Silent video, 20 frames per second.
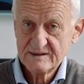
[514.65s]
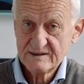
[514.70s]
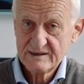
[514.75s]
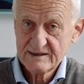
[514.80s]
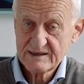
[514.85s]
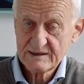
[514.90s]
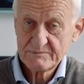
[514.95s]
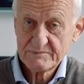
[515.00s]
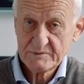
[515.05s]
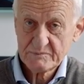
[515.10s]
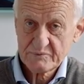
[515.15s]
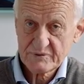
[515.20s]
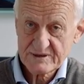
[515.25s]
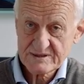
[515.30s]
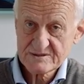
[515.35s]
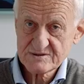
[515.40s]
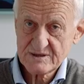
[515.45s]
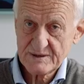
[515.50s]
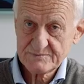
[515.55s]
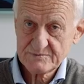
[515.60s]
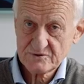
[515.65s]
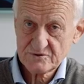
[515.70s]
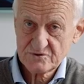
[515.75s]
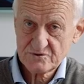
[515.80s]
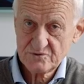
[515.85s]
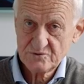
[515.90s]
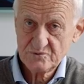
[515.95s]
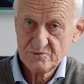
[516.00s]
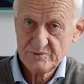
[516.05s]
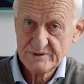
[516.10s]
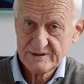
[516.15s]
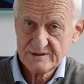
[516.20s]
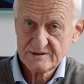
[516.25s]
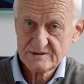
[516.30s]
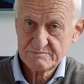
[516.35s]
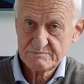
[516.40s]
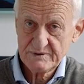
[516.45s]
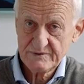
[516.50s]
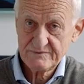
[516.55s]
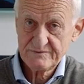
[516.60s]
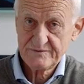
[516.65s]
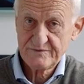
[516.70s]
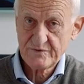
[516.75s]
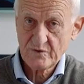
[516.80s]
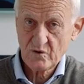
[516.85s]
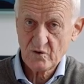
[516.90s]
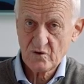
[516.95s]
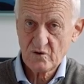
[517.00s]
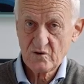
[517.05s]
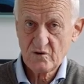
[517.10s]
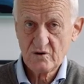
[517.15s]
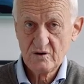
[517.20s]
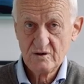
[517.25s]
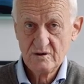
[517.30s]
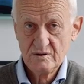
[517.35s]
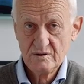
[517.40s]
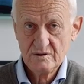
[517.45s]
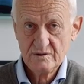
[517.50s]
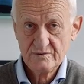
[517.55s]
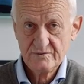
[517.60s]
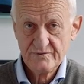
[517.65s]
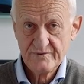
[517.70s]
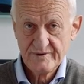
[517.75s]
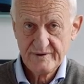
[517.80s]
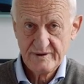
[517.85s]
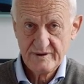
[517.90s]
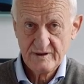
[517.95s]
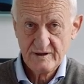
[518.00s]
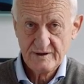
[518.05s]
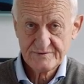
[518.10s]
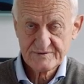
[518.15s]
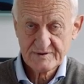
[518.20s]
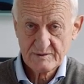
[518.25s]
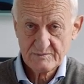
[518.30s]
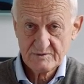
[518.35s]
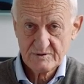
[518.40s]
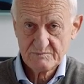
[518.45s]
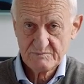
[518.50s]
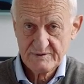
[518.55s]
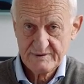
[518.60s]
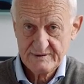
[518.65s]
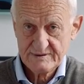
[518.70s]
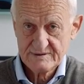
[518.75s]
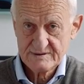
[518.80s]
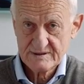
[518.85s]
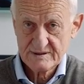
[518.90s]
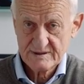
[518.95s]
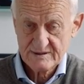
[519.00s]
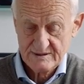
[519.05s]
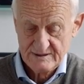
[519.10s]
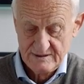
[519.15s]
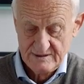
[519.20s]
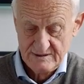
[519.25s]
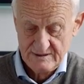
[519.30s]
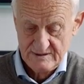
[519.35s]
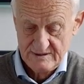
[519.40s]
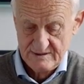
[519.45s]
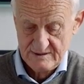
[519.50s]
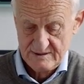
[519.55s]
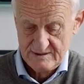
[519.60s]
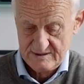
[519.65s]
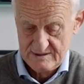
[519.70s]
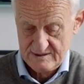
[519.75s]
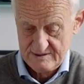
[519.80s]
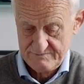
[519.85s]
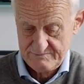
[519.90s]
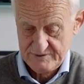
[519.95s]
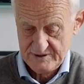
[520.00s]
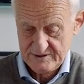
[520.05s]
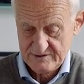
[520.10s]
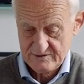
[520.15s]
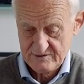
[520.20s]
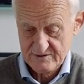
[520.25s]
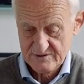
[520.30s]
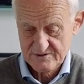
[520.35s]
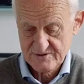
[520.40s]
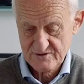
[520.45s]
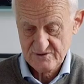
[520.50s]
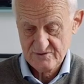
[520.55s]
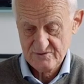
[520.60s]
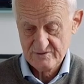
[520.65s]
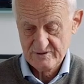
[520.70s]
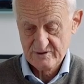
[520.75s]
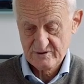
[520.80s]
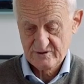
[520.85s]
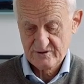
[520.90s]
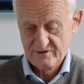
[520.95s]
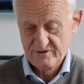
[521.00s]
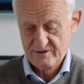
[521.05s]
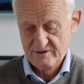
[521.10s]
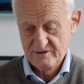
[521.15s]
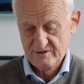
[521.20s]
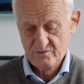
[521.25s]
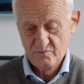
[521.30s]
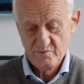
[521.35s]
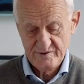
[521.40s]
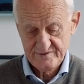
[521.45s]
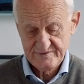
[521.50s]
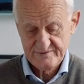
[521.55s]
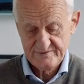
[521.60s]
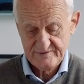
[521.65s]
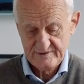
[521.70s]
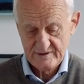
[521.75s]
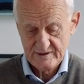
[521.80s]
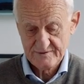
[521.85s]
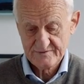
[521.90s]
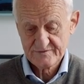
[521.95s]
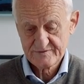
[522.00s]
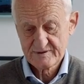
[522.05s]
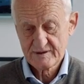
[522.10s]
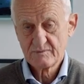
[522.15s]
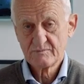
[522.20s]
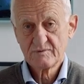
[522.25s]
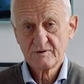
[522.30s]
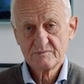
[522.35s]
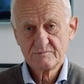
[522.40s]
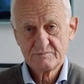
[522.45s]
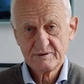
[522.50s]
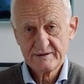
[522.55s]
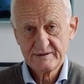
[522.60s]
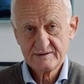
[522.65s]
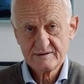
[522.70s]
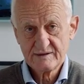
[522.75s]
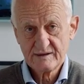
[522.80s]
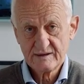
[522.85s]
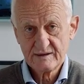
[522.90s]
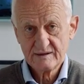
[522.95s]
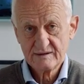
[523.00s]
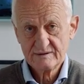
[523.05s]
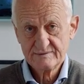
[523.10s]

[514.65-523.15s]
It can be present up to 2 weeks before the ophthalmoplegia, but also occur with the ophthalmoplegia.